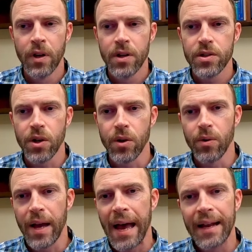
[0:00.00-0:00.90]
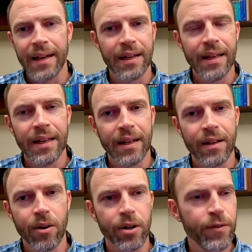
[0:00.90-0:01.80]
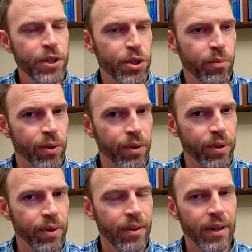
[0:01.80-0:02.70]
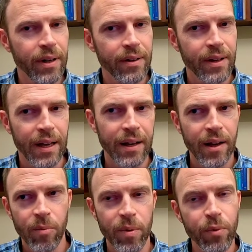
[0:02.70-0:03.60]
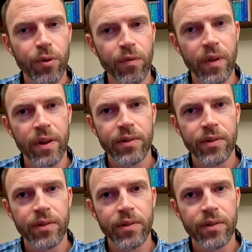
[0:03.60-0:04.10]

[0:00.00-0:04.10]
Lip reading: So adding in artificial blur can help improve this,